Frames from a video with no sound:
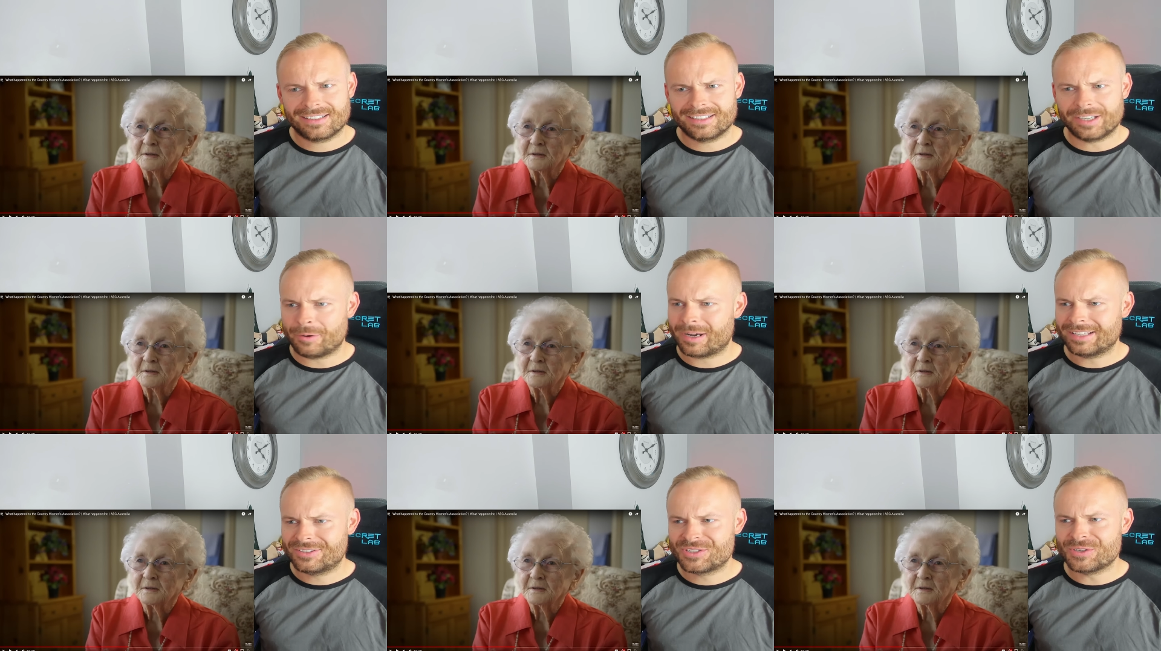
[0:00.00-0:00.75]
Speaker 1: you know,
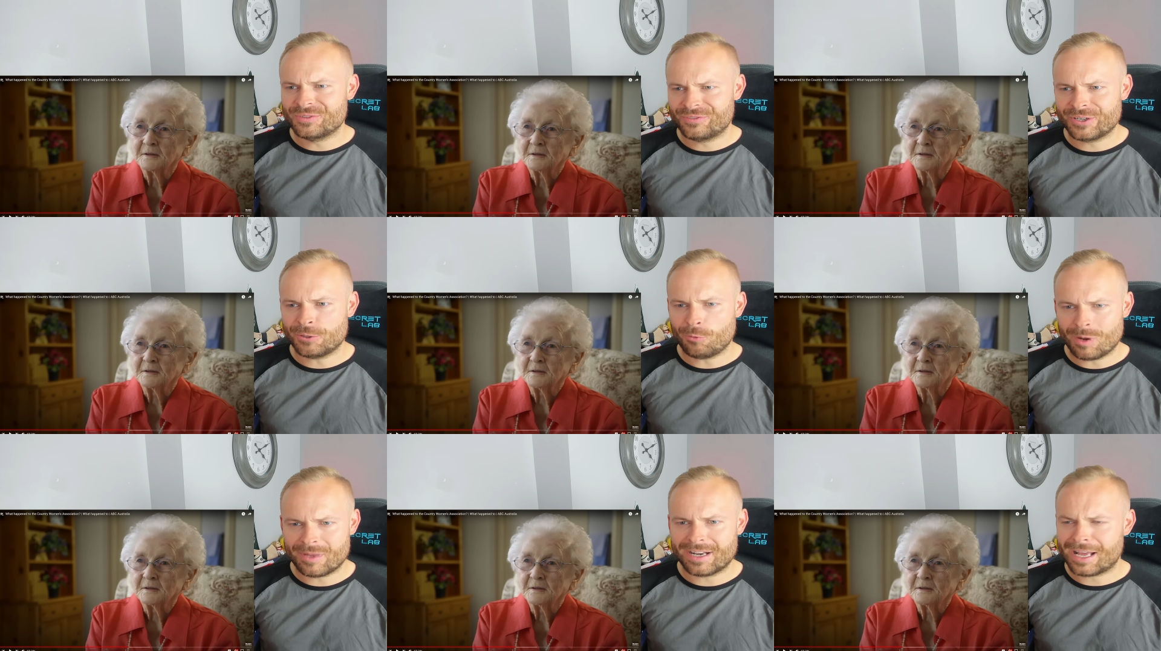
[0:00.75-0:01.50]
I do feel
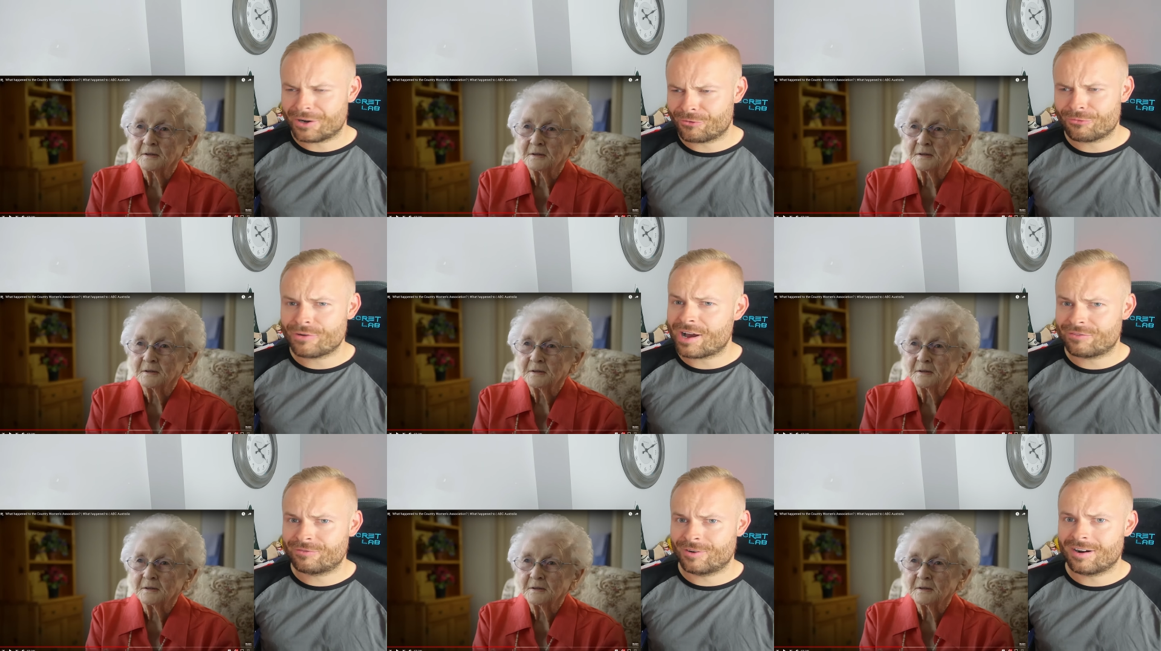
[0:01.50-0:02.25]
women had a
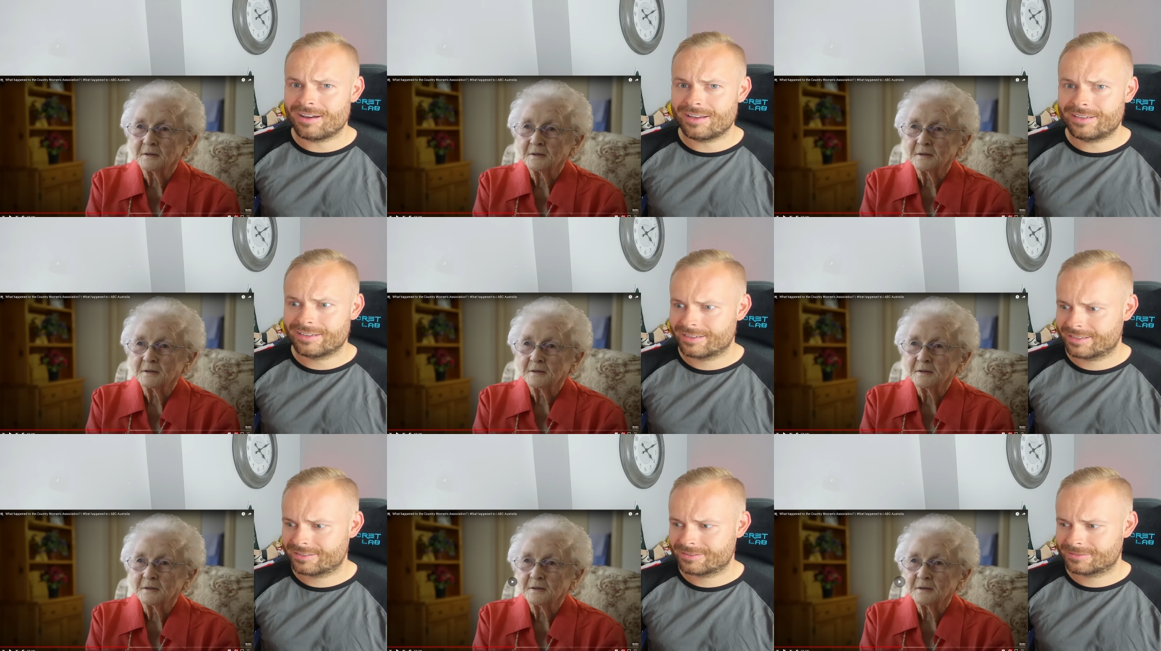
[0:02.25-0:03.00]
rough ride.
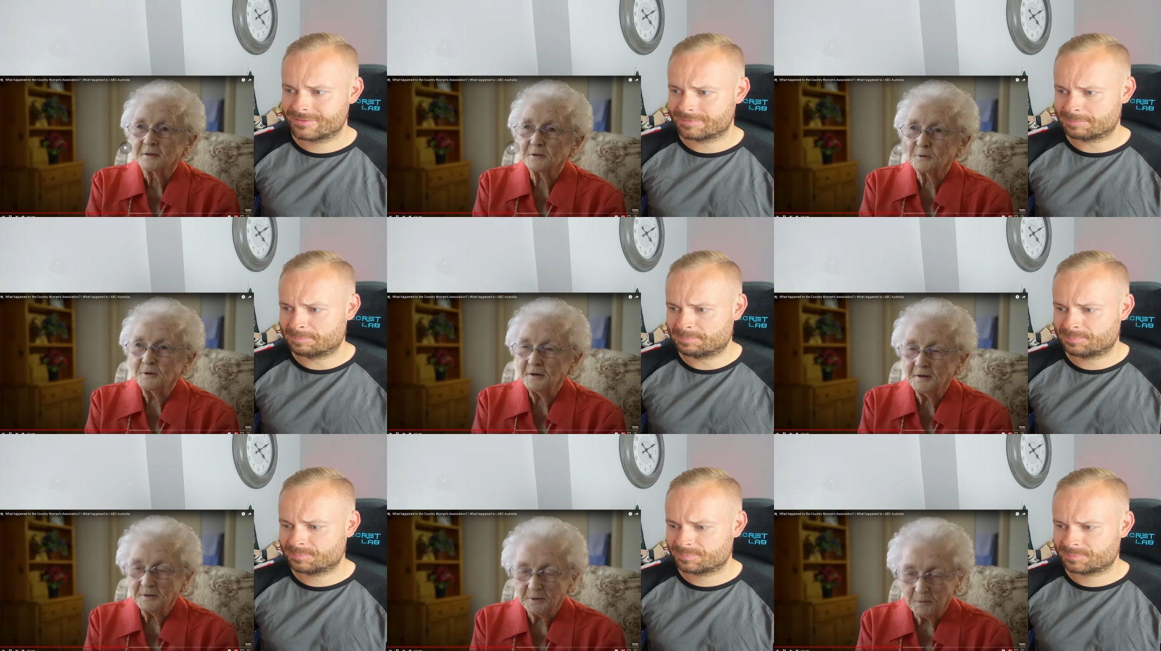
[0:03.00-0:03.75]
The
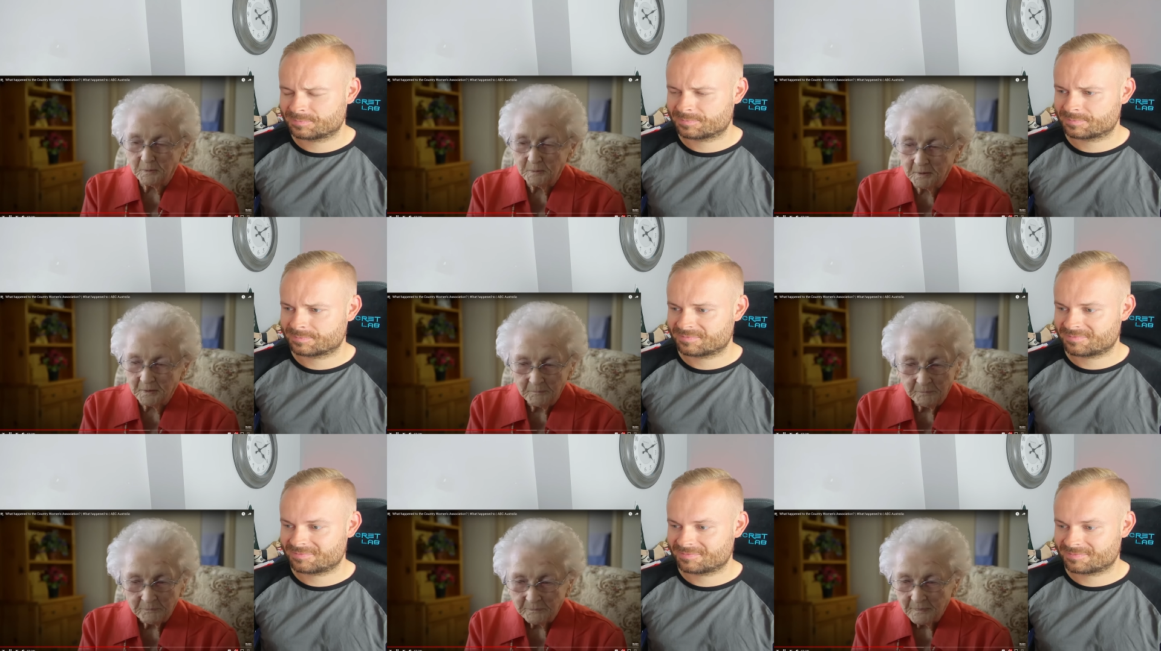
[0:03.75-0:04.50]
Cranky Women.
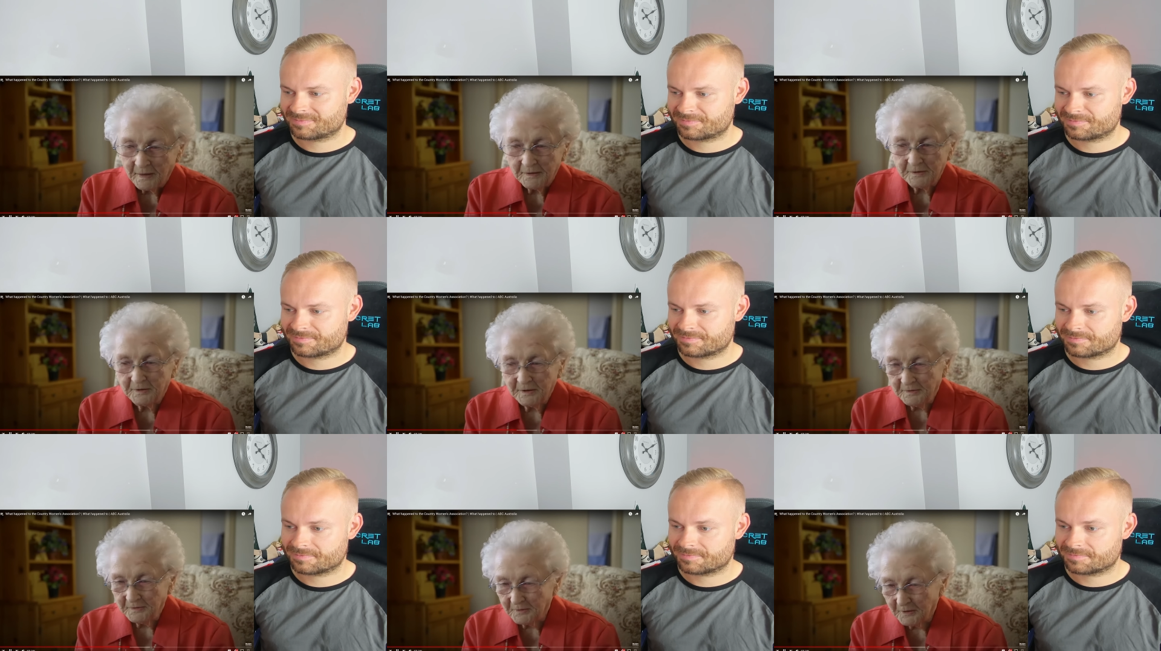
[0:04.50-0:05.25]
He's
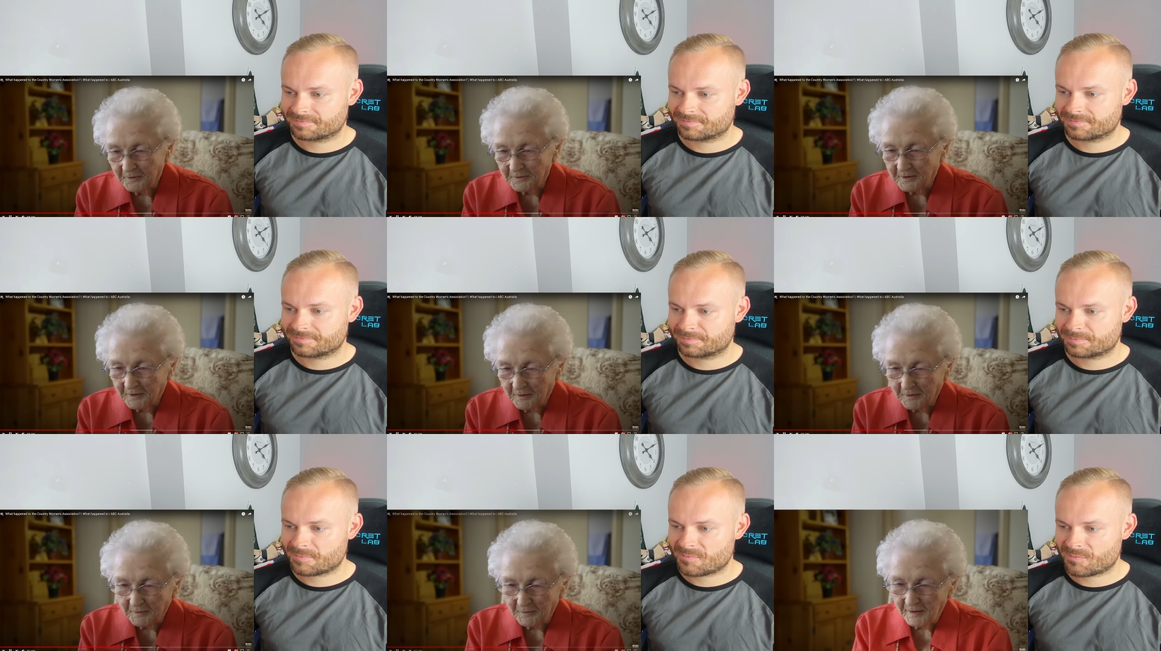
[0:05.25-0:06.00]
dead and
Speaker 2: gone, so
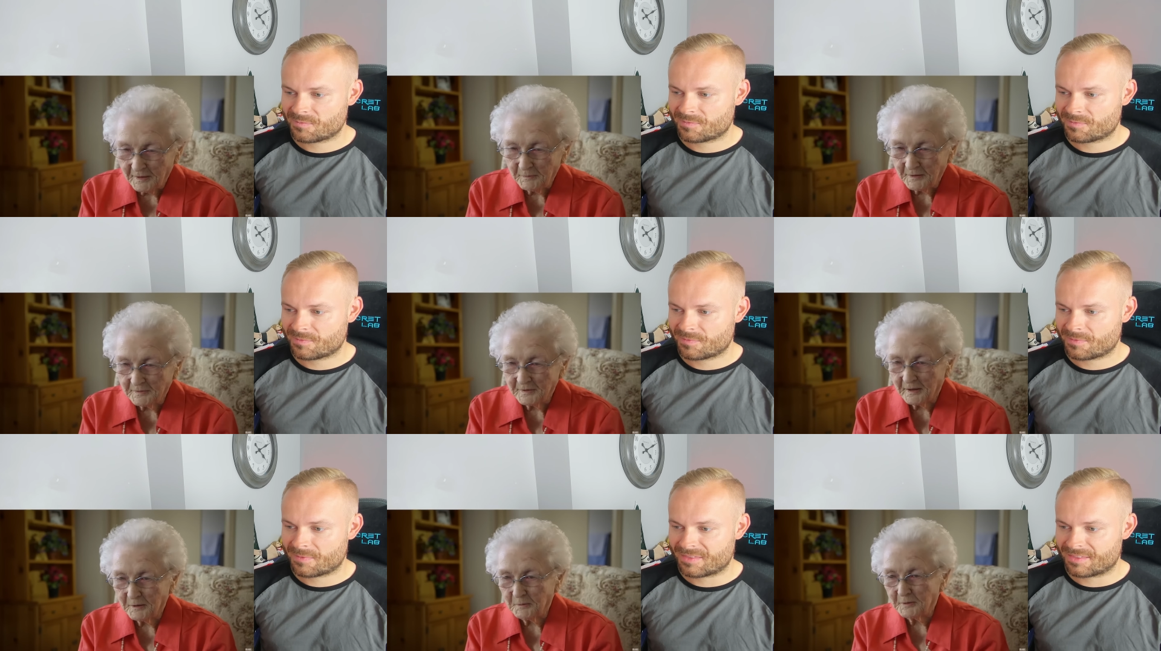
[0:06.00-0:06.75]
he won't
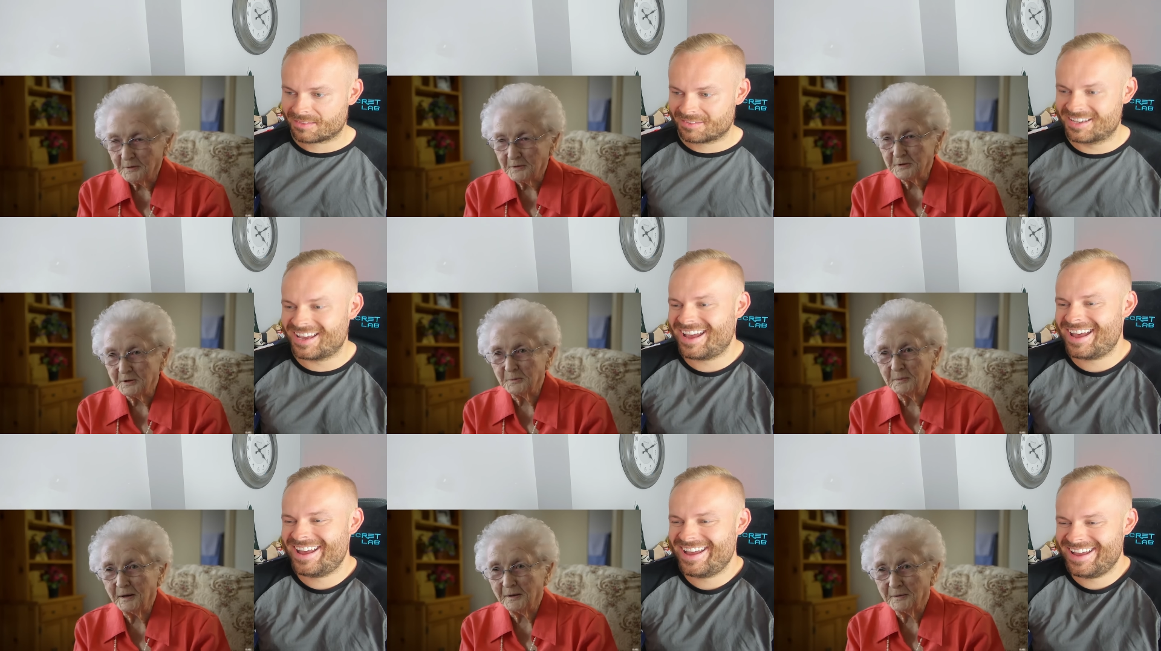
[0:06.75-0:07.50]
know what I said
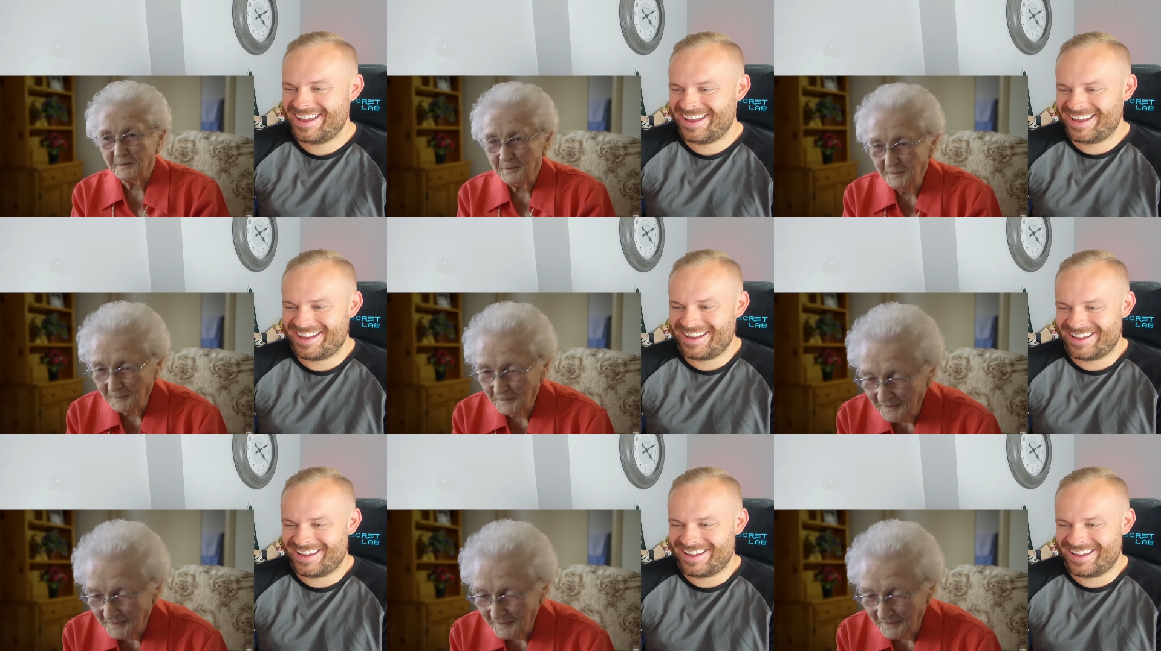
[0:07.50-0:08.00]
about it.